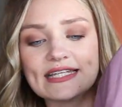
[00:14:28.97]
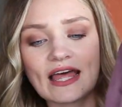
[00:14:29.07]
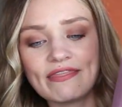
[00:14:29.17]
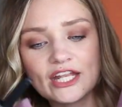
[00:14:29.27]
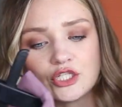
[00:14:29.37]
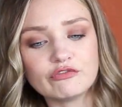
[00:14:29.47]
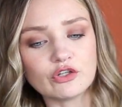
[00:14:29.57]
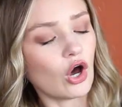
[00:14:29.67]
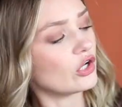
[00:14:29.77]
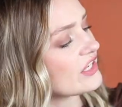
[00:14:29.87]
And then you've
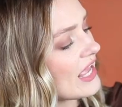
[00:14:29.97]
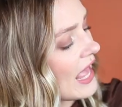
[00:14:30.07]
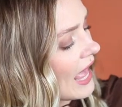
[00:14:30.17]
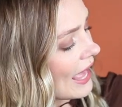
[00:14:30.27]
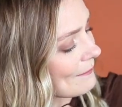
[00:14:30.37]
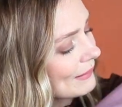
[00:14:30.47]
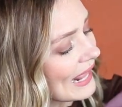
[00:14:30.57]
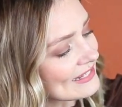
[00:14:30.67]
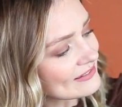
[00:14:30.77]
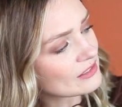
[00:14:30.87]
got a
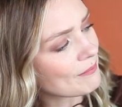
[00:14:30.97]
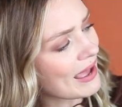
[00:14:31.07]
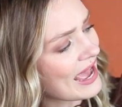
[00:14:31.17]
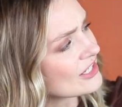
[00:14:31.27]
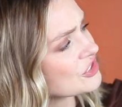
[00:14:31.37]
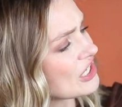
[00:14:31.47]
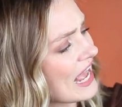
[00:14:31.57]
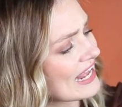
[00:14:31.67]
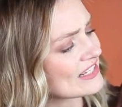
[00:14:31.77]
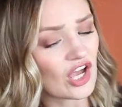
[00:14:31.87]
blazer to match
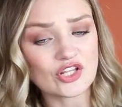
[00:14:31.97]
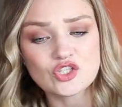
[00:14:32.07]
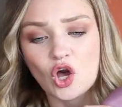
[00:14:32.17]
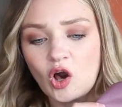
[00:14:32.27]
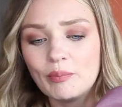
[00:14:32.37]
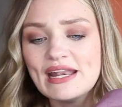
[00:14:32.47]
and a top.